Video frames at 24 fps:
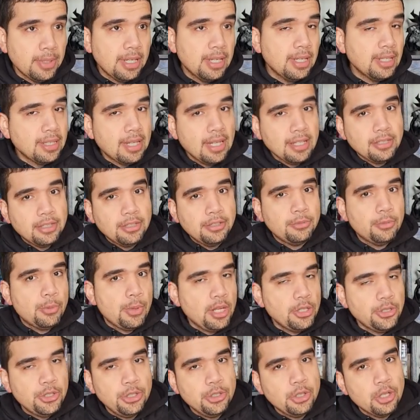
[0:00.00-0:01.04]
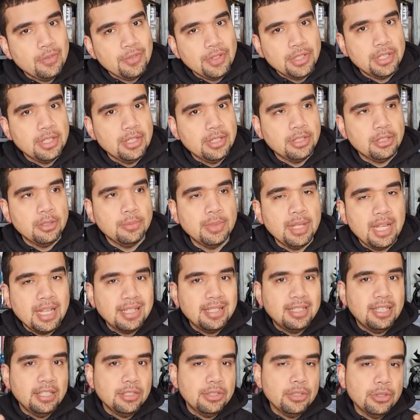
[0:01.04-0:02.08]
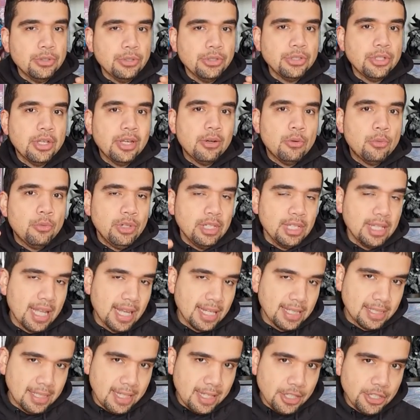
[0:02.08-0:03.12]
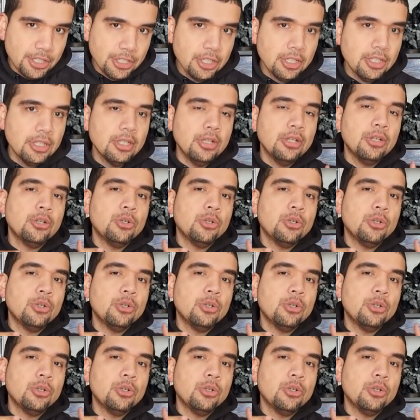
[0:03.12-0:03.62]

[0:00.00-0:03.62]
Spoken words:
that's a branch of your nervous system that signals relaxation,